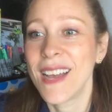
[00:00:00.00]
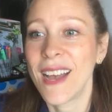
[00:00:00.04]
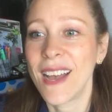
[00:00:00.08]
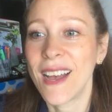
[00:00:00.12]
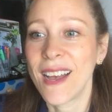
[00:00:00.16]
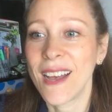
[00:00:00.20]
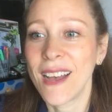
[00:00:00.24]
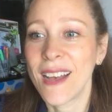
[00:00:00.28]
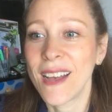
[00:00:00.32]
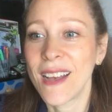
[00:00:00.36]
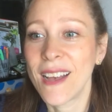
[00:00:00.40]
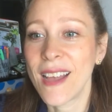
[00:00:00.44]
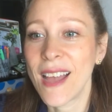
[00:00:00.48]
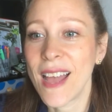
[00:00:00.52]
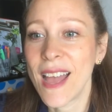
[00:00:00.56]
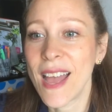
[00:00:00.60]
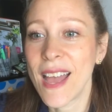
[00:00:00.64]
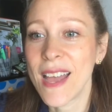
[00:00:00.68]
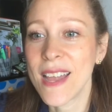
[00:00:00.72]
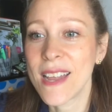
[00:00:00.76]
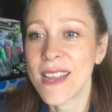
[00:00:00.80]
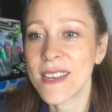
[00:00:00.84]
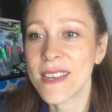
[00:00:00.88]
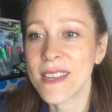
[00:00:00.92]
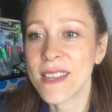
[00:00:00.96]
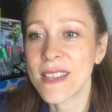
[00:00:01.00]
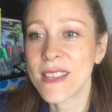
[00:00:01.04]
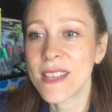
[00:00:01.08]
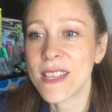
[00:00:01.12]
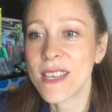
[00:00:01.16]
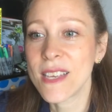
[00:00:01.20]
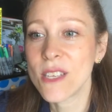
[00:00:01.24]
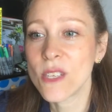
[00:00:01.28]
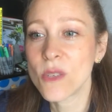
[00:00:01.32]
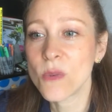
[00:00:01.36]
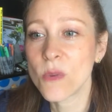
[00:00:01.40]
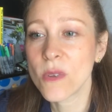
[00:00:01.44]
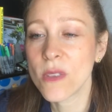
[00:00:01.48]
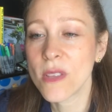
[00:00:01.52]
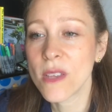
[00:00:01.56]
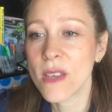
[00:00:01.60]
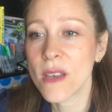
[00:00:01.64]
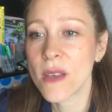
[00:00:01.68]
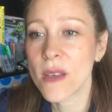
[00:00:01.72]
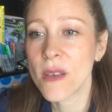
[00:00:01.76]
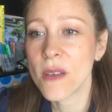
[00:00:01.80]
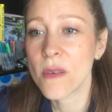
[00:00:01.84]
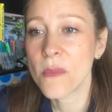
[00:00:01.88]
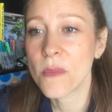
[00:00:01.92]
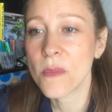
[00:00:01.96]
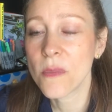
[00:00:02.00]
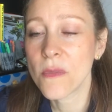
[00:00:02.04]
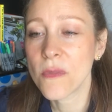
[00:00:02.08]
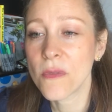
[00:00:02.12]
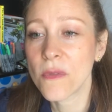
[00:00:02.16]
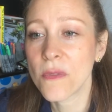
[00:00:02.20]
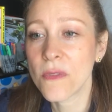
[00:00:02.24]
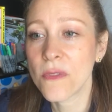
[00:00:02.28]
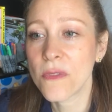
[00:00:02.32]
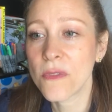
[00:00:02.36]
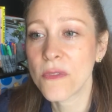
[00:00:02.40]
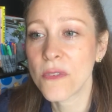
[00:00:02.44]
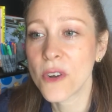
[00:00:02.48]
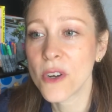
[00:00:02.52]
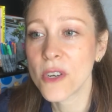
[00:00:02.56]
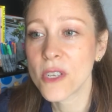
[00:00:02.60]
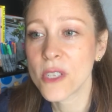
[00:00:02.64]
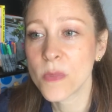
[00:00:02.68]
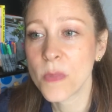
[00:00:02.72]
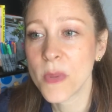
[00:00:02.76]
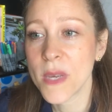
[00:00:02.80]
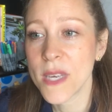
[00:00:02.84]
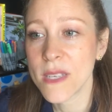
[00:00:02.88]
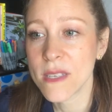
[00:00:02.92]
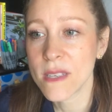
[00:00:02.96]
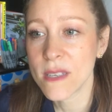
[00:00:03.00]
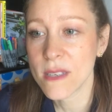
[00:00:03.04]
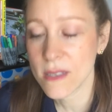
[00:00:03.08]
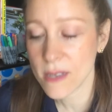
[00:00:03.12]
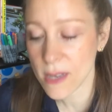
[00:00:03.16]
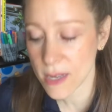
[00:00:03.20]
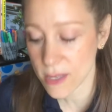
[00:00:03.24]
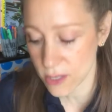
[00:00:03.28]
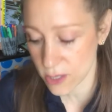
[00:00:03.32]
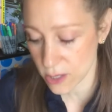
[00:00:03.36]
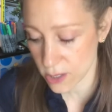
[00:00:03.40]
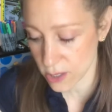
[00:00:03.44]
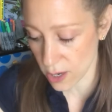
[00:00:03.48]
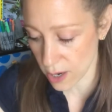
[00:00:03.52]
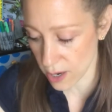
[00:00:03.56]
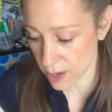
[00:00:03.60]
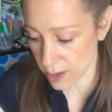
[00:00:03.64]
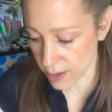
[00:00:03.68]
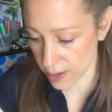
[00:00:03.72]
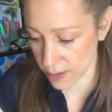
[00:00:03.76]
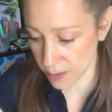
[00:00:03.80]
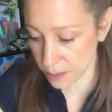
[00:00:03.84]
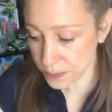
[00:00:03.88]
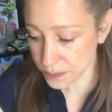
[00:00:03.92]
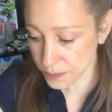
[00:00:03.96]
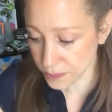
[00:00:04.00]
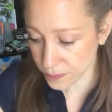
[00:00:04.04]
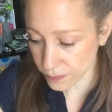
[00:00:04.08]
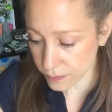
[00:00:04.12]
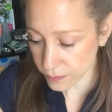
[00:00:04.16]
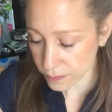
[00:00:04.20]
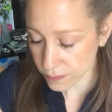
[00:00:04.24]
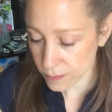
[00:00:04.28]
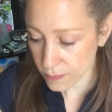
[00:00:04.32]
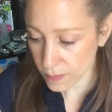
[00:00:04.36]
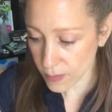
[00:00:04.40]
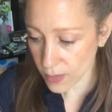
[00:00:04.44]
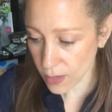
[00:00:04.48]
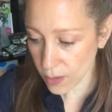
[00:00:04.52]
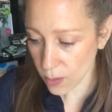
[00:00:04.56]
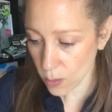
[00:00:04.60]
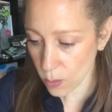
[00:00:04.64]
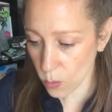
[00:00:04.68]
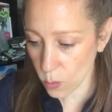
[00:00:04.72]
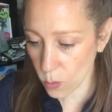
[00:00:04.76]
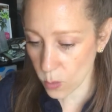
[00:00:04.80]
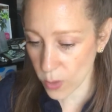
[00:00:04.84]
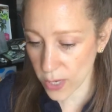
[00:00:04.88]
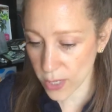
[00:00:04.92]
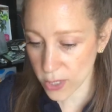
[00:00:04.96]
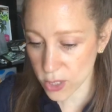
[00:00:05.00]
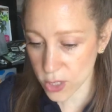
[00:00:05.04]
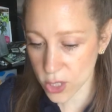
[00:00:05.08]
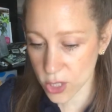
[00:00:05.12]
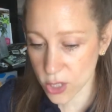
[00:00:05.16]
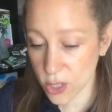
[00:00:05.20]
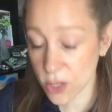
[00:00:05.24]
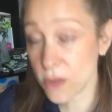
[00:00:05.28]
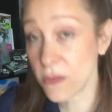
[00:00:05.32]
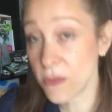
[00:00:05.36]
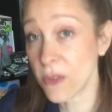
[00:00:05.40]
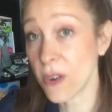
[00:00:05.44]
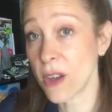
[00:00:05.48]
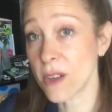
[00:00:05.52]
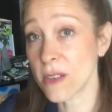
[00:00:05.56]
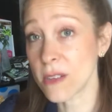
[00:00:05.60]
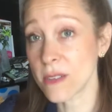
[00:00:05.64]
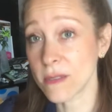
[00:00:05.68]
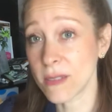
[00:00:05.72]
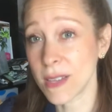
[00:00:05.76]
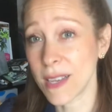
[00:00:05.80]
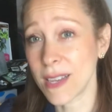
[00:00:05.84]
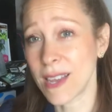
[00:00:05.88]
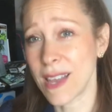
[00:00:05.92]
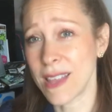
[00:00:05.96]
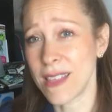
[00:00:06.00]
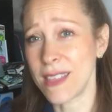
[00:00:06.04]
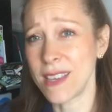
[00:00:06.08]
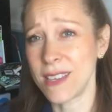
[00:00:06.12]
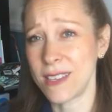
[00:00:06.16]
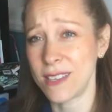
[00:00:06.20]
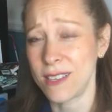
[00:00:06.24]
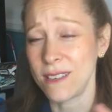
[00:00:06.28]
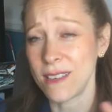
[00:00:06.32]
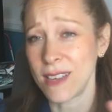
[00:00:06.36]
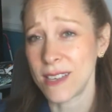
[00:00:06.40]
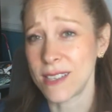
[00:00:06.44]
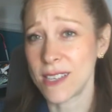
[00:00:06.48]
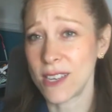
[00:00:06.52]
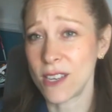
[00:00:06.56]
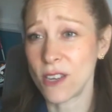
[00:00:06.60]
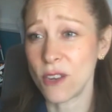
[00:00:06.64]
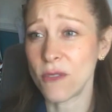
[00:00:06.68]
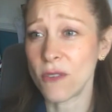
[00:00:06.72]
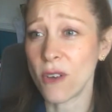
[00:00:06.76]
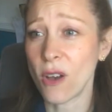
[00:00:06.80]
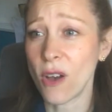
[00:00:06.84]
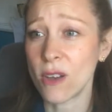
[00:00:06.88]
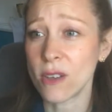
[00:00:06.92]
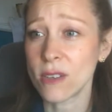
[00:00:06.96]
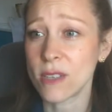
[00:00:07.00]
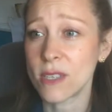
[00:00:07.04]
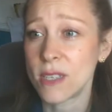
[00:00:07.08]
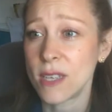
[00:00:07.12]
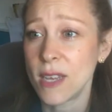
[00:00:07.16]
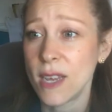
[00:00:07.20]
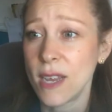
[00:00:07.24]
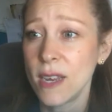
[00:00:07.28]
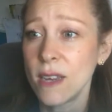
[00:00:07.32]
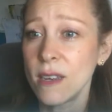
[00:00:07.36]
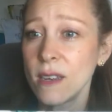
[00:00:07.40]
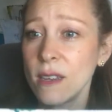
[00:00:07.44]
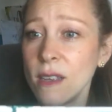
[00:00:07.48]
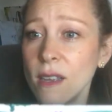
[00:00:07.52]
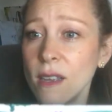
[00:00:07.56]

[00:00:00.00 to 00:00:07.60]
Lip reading: And these were the first pieces I started, which you've all, like I think I said you've all seen,